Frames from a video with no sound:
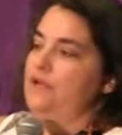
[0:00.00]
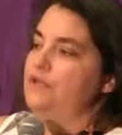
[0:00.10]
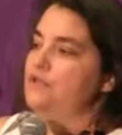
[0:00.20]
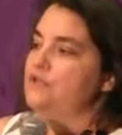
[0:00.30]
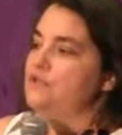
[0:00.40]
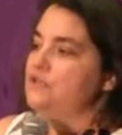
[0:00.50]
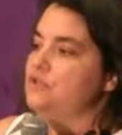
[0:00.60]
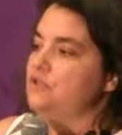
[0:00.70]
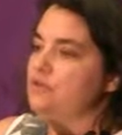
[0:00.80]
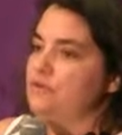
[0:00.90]
to use
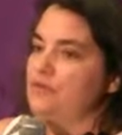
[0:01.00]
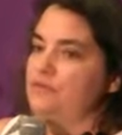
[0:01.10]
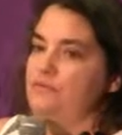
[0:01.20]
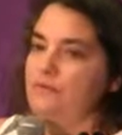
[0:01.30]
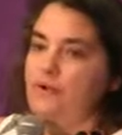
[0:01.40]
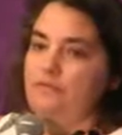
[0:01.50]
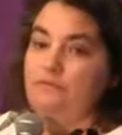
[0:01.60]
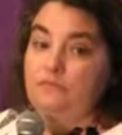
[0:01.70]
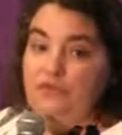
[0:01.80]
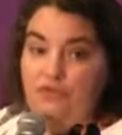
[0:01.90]
these children for
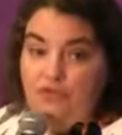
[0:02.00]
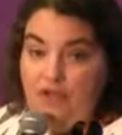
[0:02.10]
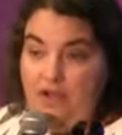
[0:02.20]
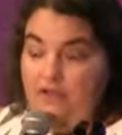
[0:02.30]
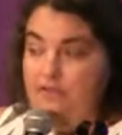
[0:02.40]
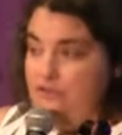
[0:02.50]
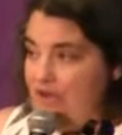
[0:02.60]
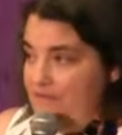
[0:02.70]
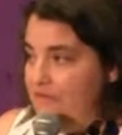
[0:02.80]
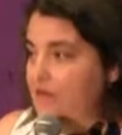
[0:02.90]
drug
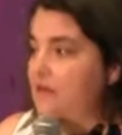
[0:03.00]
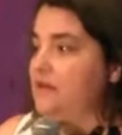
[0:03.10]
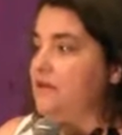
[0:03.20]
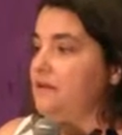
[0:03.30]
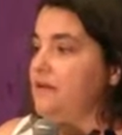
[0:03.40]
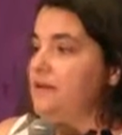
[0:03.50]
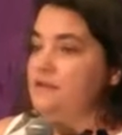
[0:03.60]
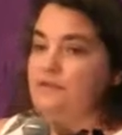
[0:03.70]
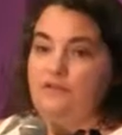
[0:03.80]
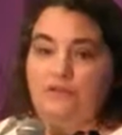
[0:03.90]
trafficking and
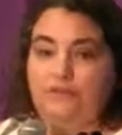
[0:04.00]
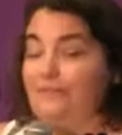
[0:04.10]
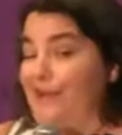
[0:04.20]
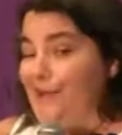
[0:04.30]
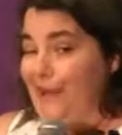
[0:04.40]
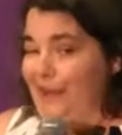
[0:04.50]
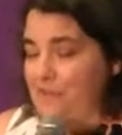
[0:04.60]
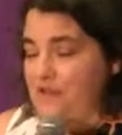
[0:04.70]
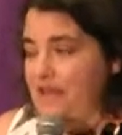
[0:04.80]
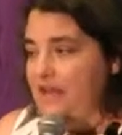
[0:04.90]
to do
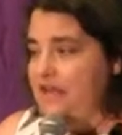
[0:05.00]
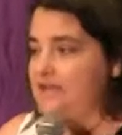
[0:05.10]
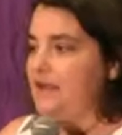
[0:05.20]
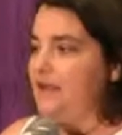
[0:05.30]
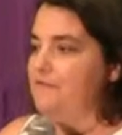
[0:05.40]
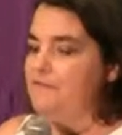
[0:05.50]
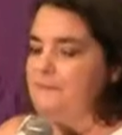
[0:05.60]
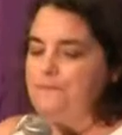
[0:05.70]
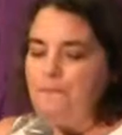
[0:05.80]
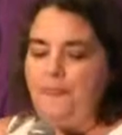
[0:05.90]
gang-related stuff.
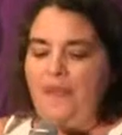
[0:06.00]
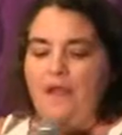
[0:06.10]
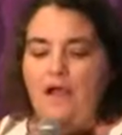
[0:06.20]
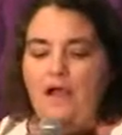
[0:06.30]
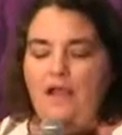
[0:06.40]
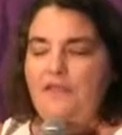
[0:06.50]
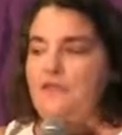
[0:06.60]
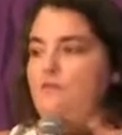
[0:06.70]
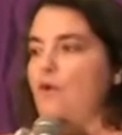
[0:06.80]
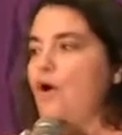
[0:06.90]
And
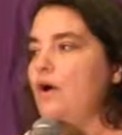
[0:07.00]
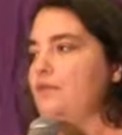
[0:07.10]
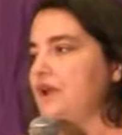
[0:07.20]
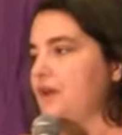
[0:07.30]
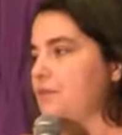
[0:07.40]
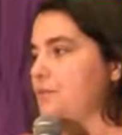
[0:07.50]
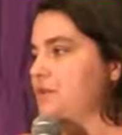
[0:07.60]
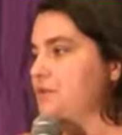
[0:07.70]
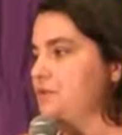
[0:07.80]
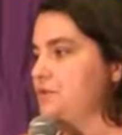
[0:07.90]
then for all the other
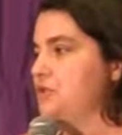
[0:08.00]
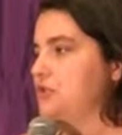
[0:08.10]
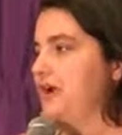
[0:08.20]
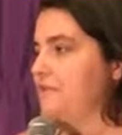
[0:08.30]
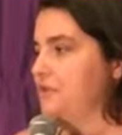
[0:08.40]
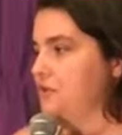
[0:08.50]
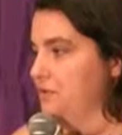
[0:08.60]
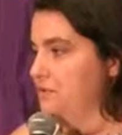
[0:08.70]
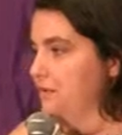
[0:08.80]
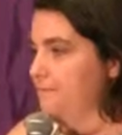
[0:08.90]
reasons you would traffic
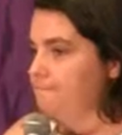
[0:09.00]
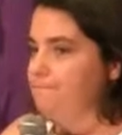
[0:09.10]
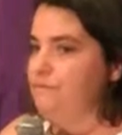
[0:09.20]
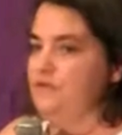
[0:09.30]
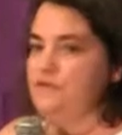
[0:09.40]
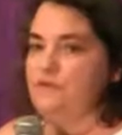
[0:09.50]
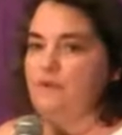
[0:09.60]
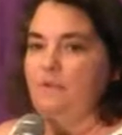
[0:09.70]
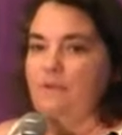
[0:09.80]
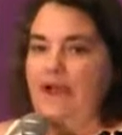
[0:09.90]
children, this is
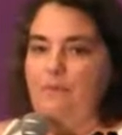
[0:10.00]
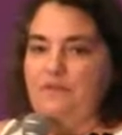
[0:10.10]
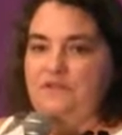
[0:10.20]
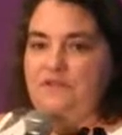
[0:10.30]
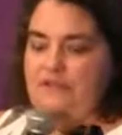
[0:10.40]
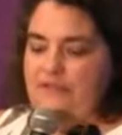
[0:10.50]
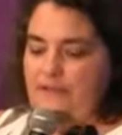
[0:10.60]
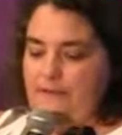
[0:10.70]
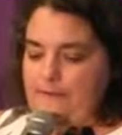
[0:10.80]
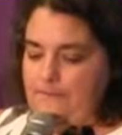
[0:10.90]
what would happen to these
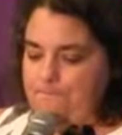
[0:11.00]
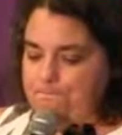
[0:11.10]
kids.